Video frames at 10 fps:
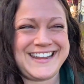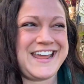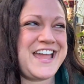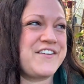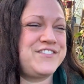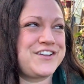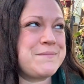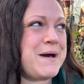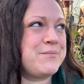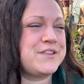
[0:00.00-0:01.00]
and I have to
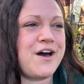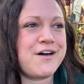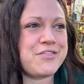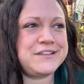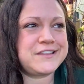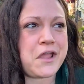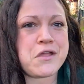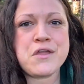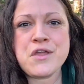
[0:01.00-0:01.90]
come up with all these, like,